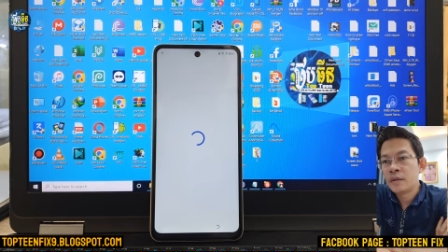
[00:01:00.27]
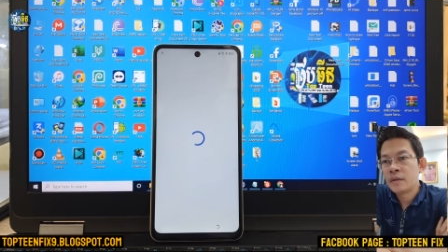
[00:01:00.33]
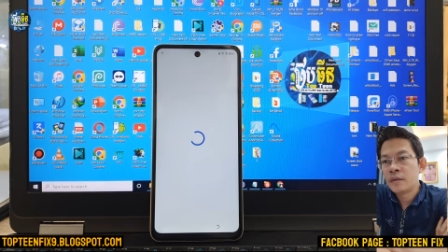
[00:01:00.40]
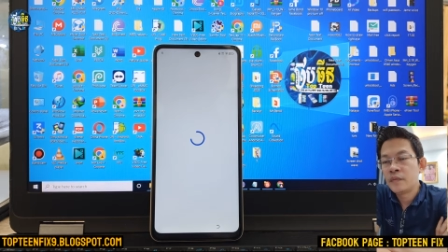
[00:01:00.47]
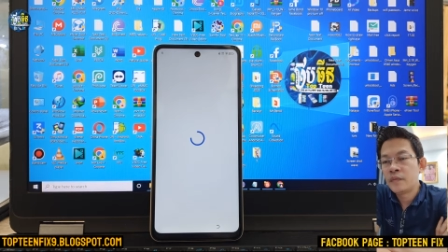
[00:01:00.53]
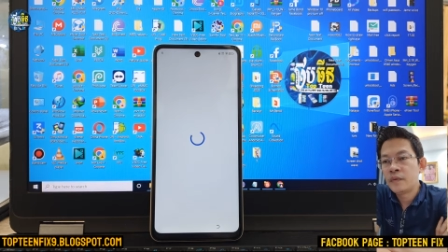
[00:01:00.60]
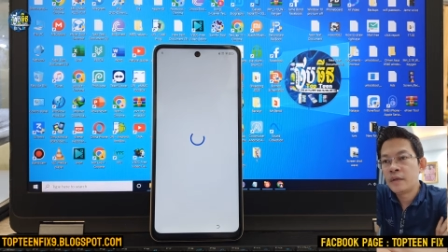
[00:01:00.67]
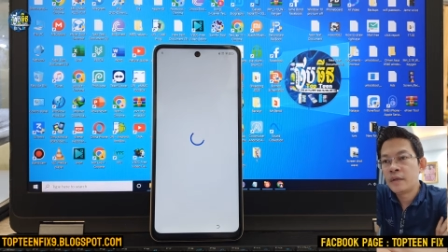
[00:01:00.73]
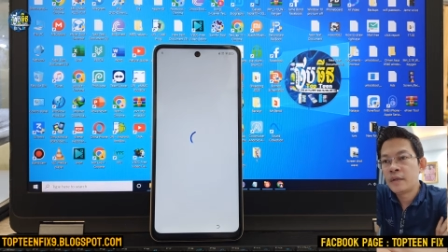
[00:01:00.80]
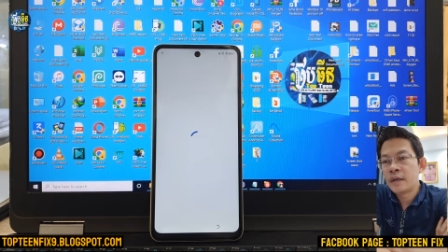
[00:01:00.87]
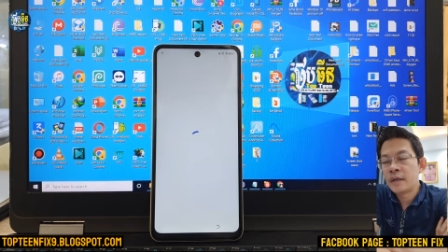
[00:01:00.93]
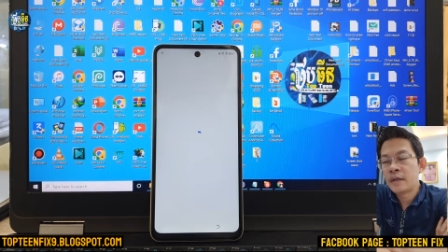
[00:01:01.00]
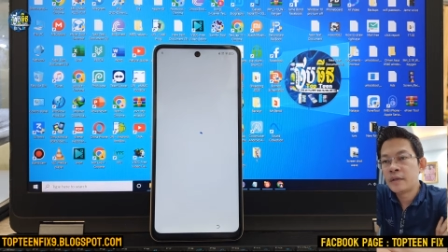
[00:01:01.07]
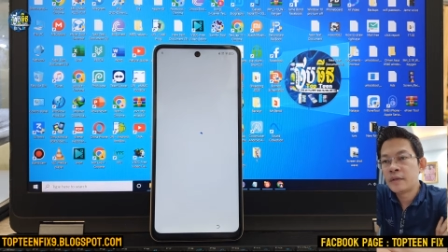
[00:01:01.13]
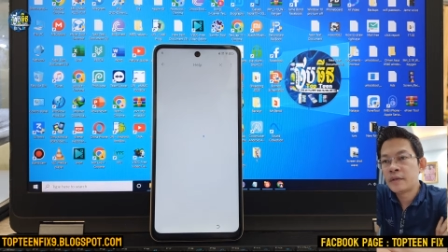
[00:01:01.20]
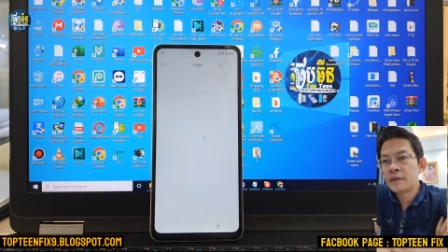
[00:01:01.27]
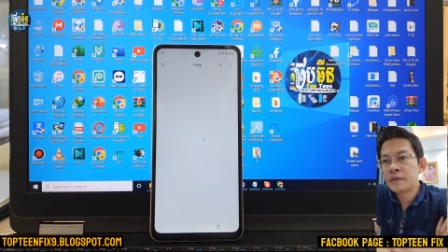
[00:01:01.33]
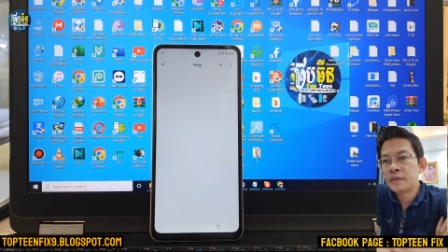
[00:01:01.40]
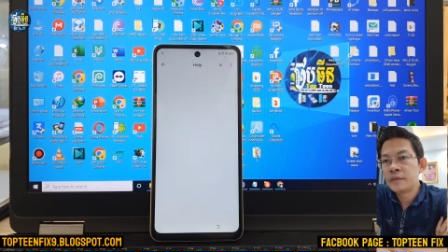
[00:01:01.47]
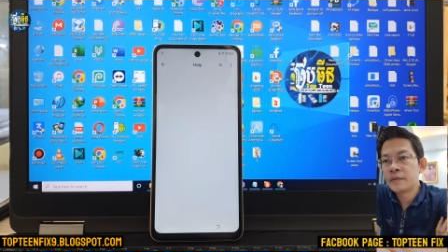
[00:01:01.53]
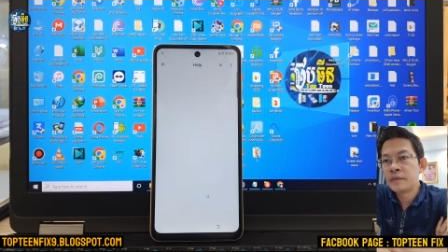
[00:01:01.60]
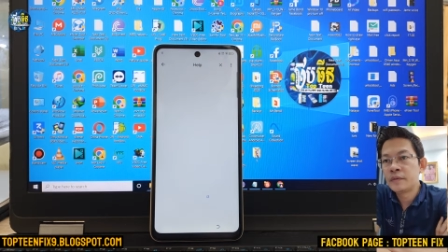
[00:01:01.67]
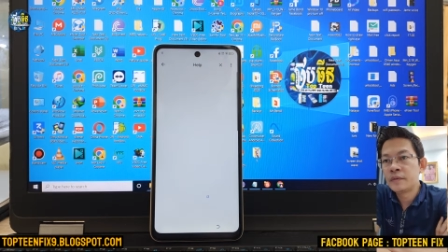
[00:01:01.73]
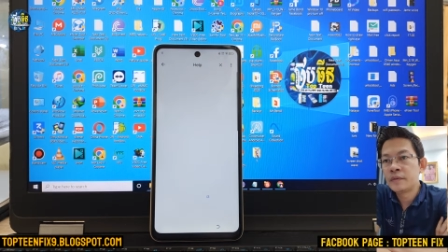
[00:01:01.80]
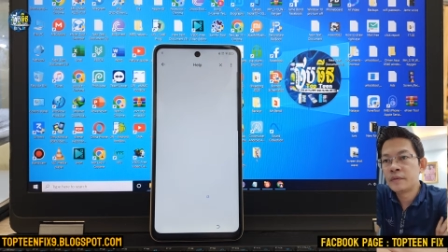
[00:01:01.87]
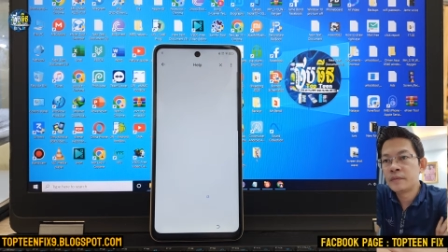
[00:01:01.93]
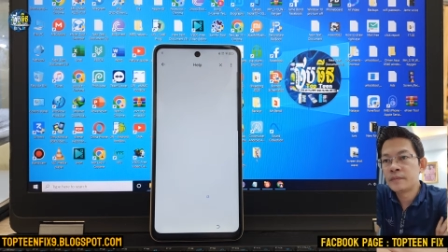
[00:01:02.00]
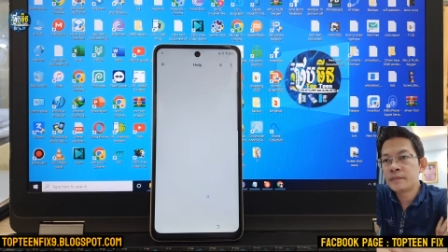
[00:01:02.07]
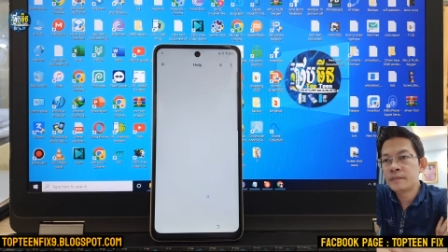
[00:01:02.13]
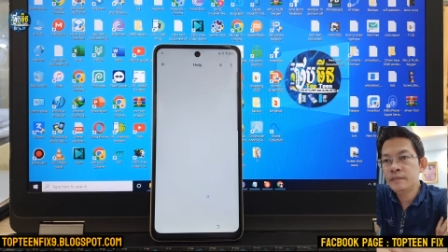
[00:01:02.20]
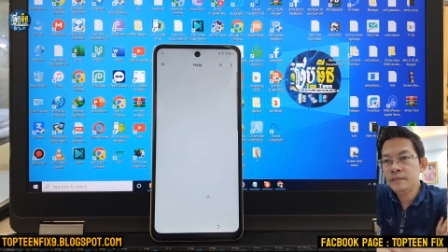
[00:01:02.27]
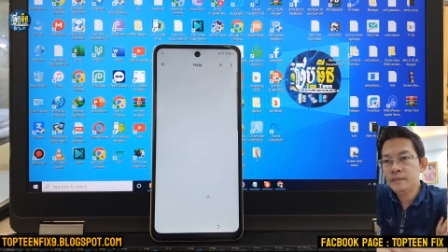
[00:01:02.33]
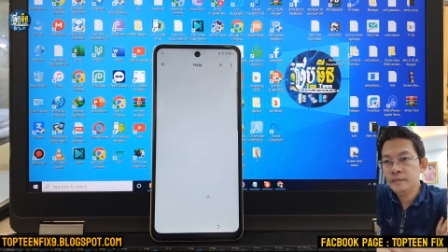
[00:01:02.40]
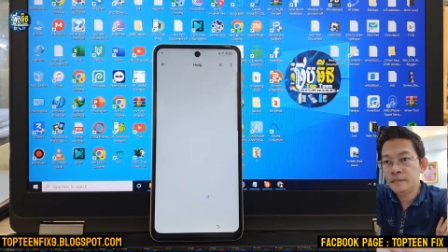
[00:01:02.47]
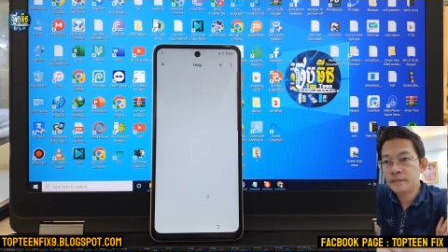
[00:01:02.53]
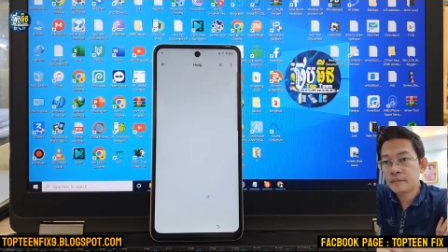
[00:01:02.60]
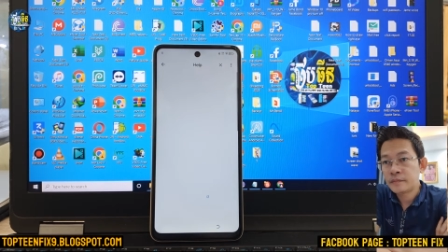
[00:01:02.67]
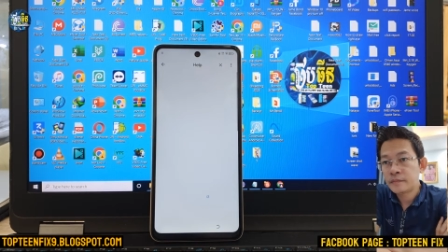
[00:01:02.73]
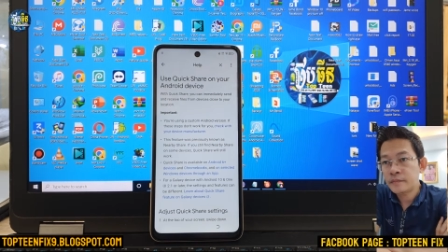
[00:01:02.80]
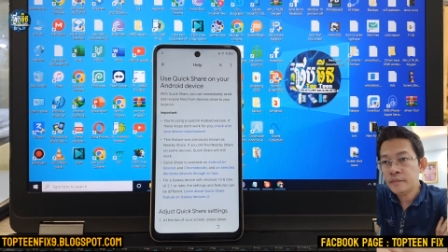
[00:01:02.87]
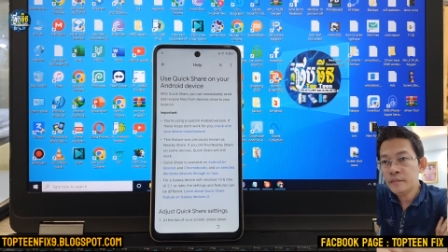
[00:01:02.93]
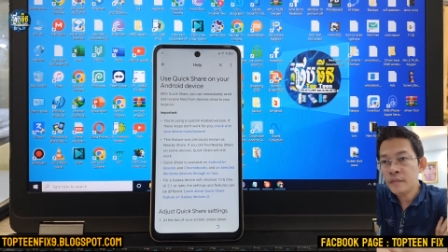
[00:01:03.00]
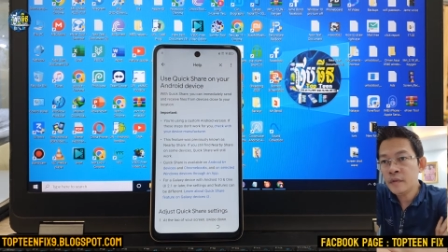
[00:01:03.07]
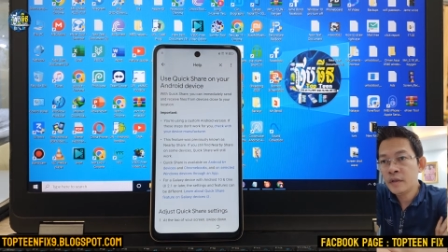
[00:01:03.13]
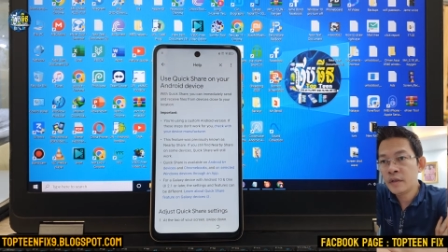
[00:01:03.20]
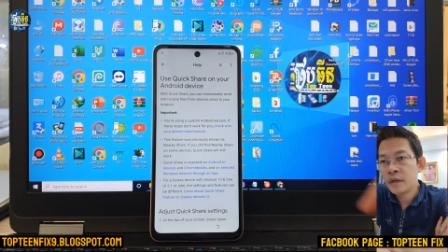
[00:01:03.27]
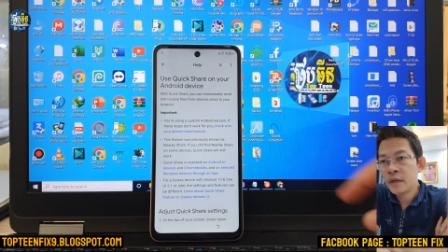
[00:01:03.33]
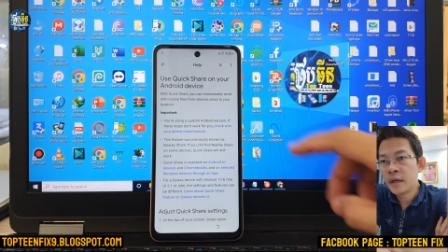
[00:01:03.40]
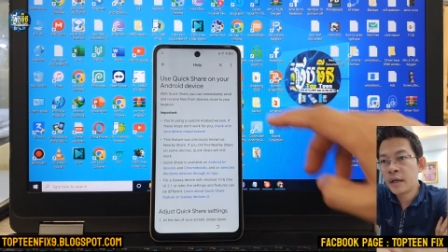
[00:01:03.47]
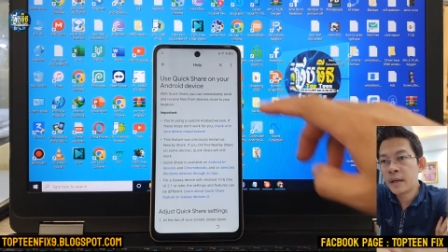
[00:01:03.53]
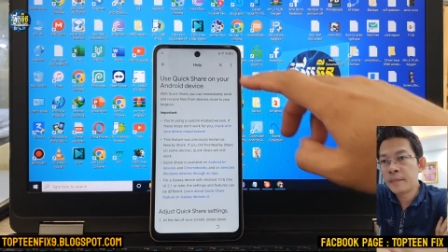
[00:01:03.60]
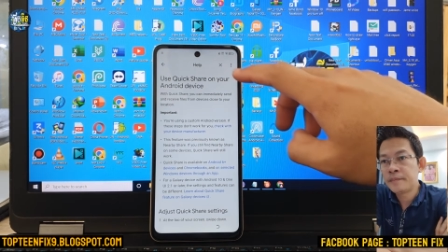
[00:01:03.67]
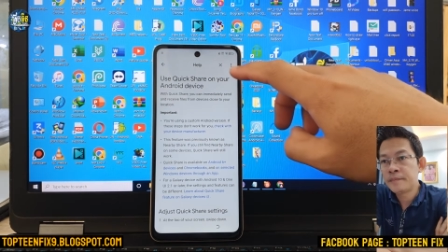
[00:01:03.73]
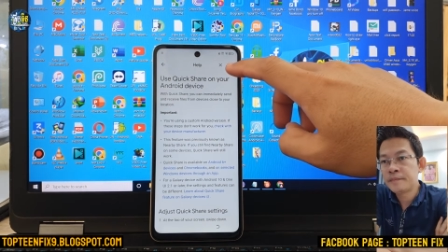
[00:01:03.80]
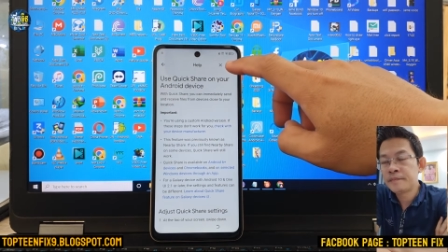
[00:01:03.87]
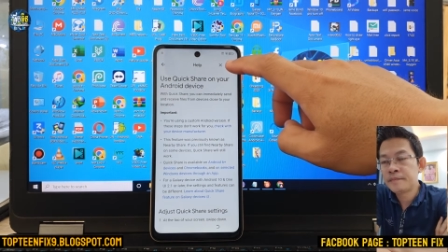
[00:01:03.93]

it will direct to the have